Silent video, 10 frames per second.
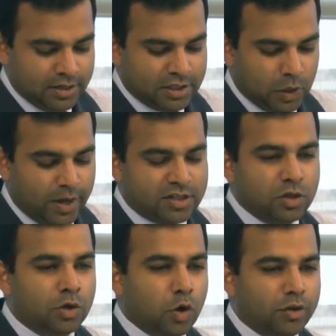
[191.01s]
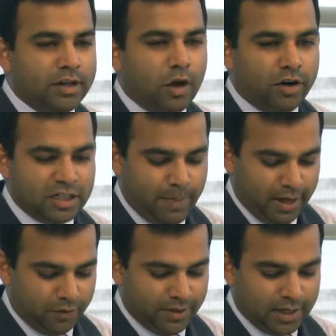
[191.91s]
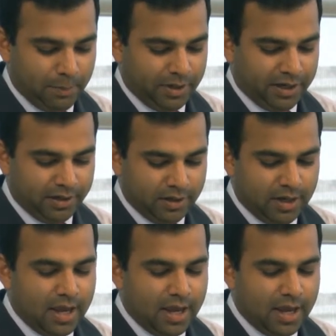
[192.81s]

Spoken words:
so as to grow the knowledge bank of the company.